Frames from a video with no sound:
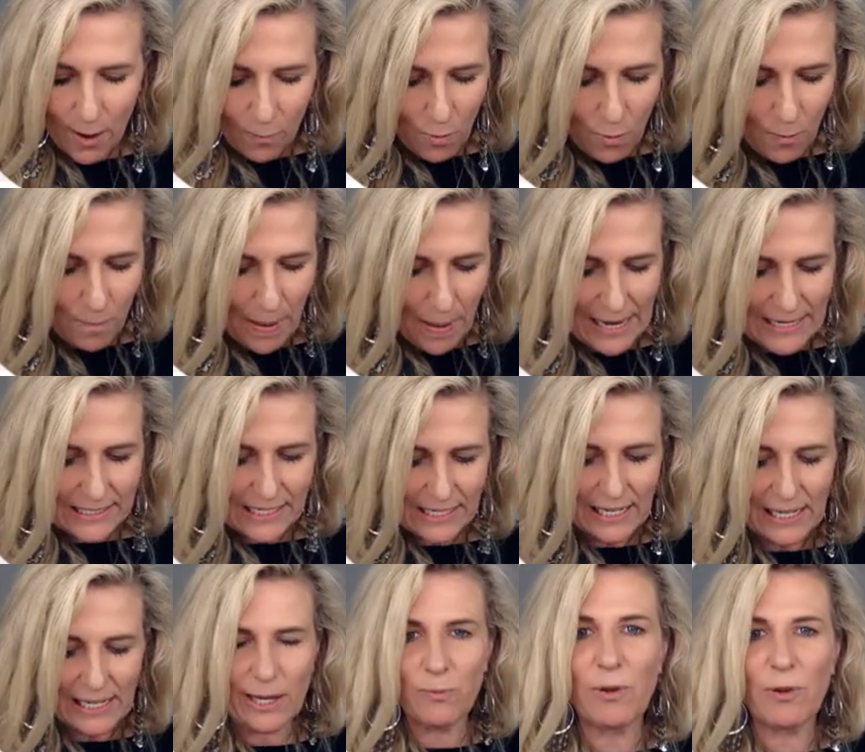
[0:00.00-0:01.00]
Well,
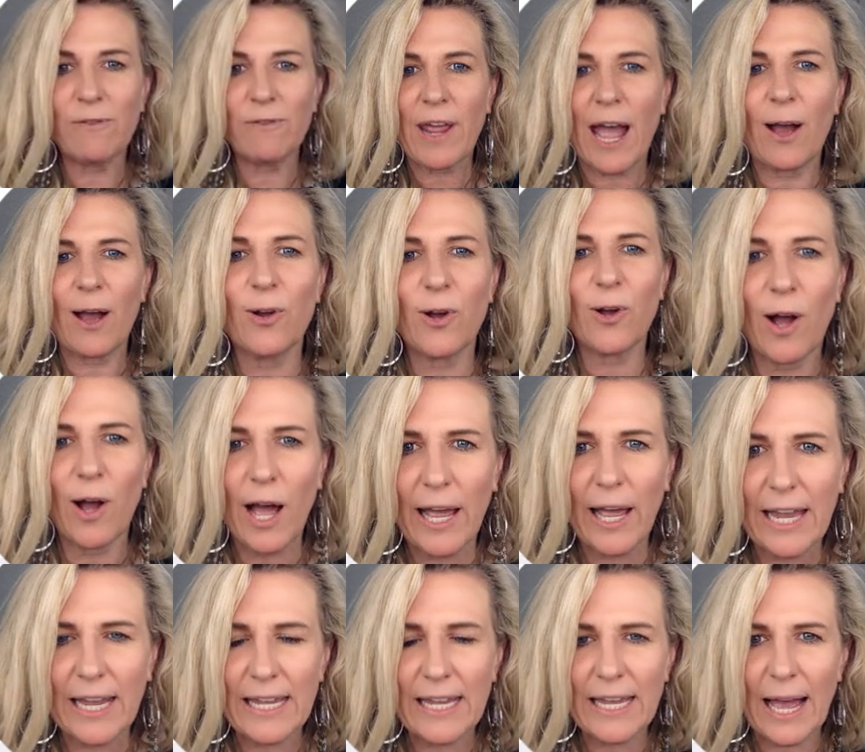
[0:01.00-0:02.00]
basically we've now got
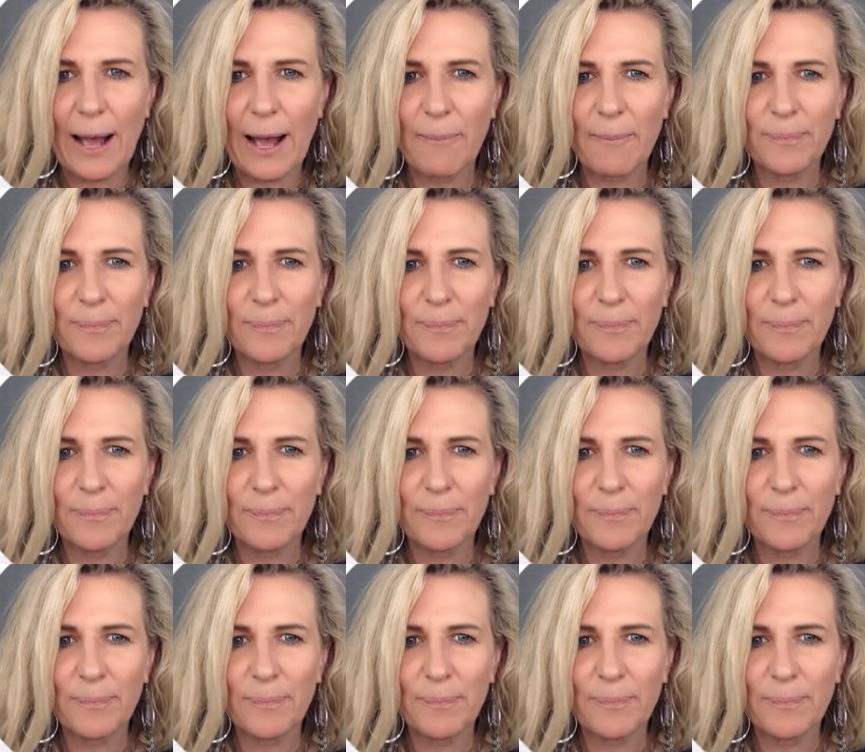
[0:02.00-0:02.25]
a